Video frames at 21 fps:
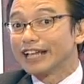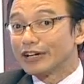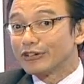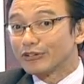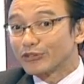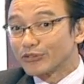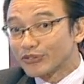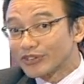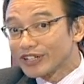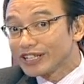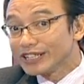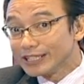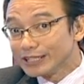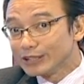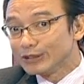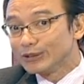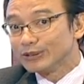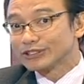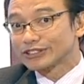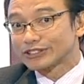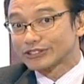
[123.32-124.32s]
that really
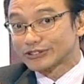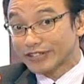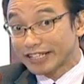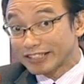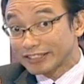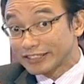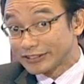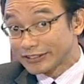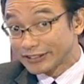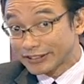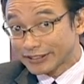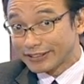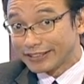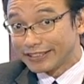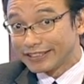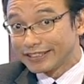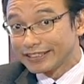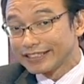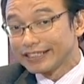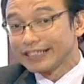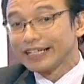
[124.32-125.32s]
looks
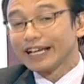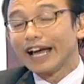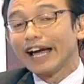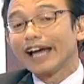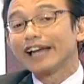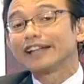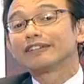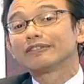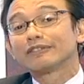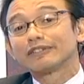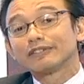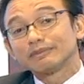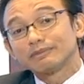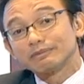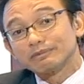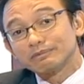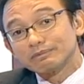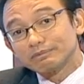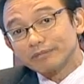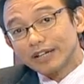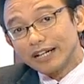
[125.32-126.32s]
strategically at
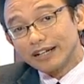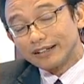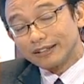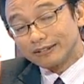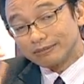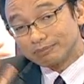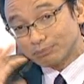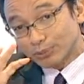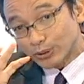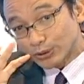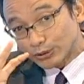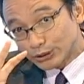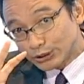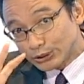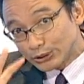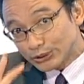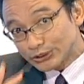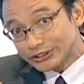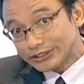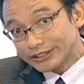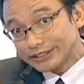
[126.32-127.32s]

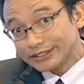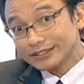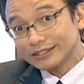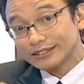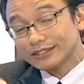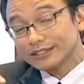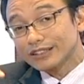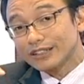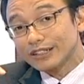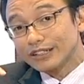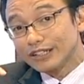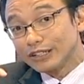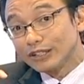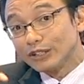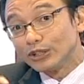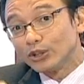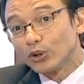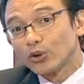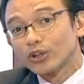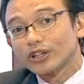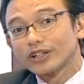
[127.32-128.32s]
producing a
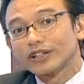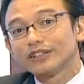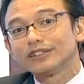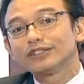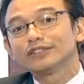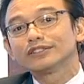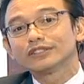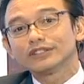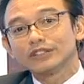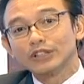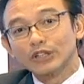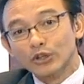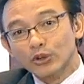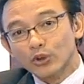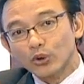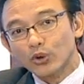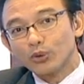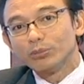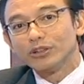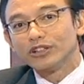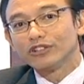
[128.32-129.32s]
local,
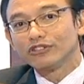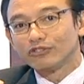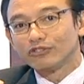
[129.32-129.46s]
global